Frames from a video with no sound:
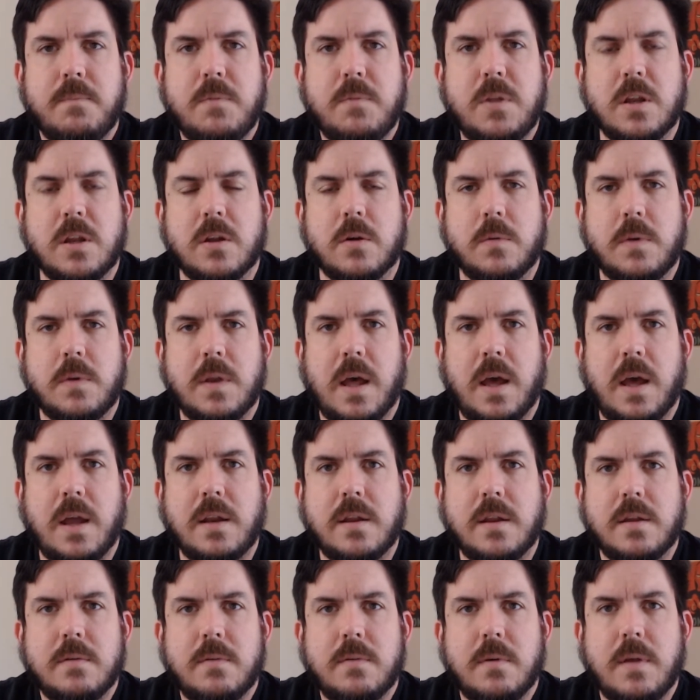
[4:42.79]

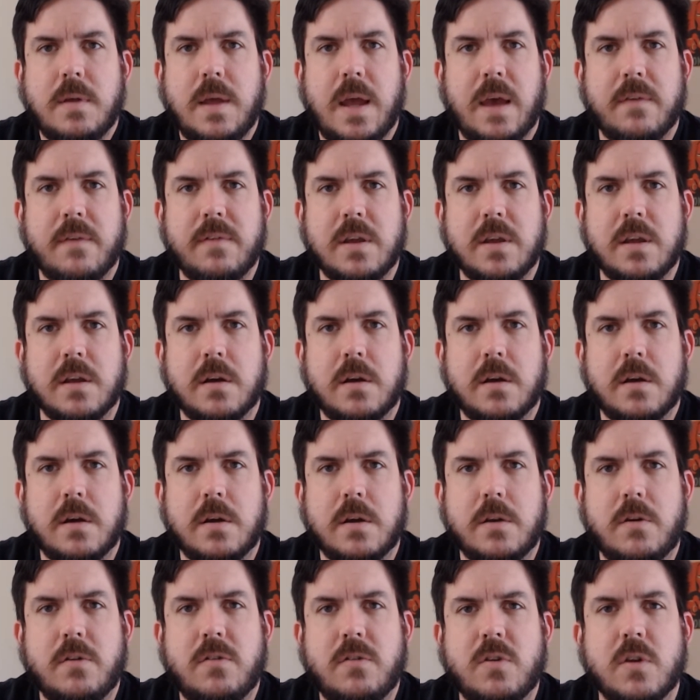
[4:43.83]
not having
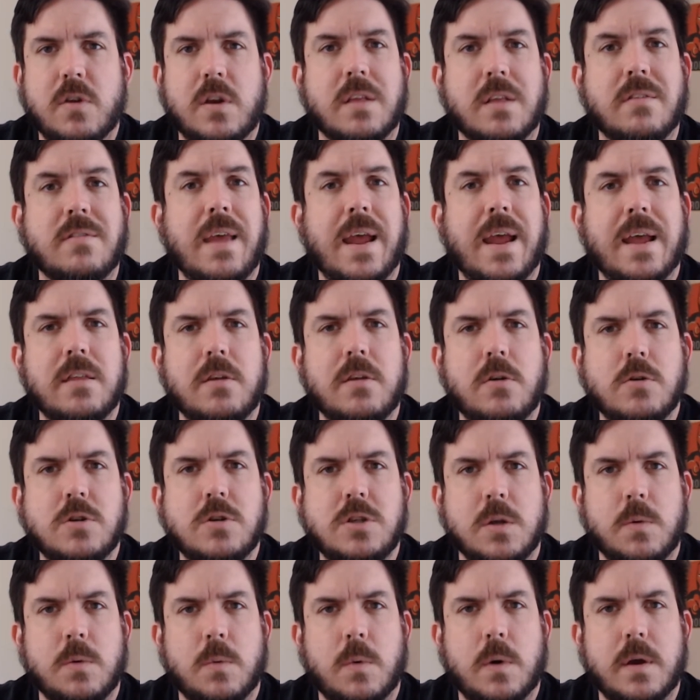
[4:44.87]
understood exactly who
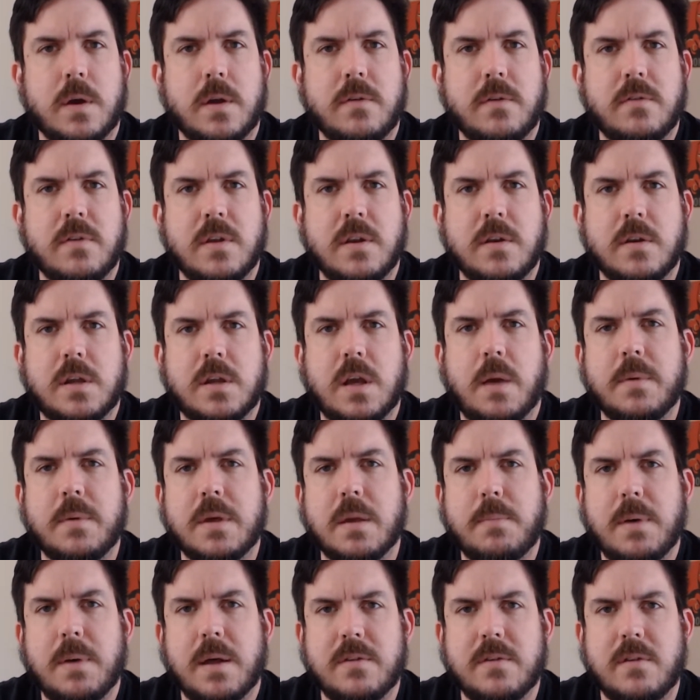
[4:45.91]
she was and coming
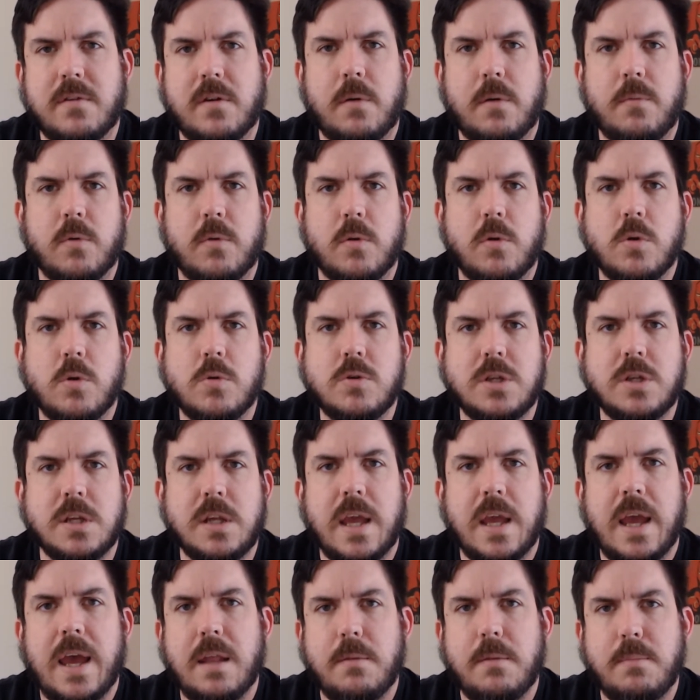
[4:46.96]
about to terms with who
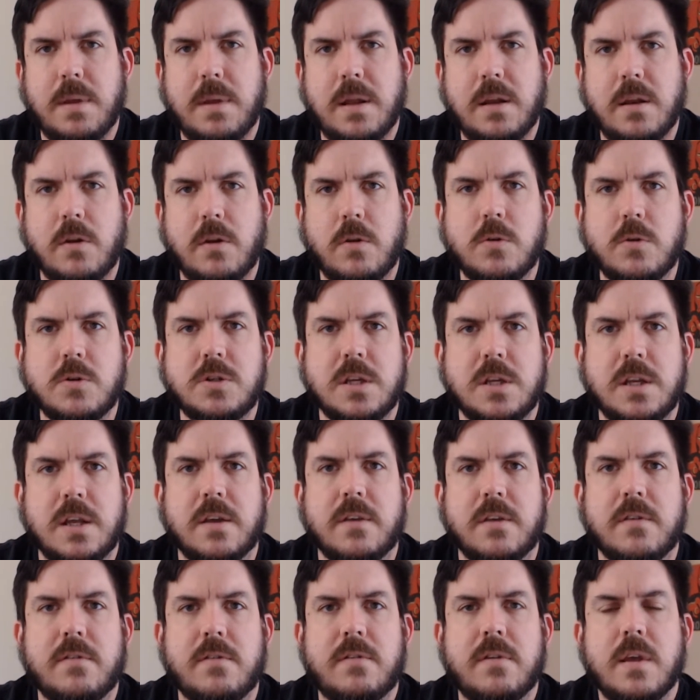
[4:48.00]
she had been and who she
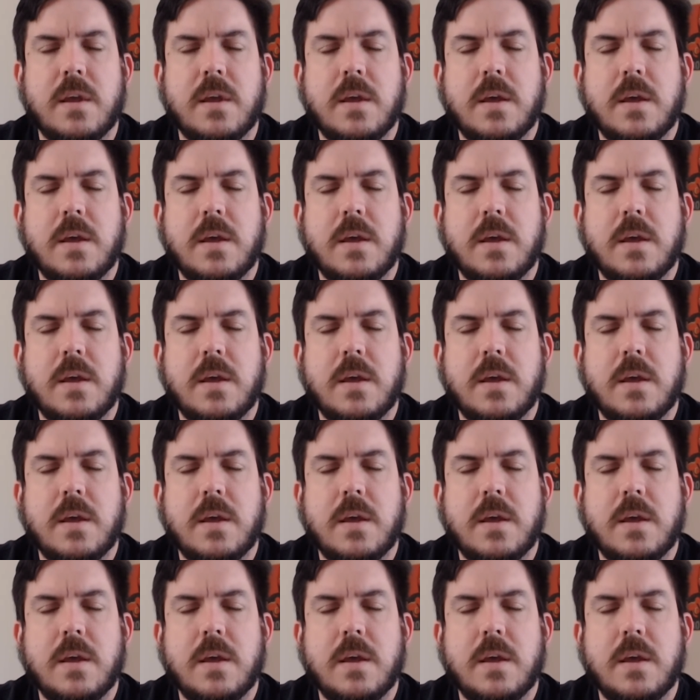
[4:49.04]
is,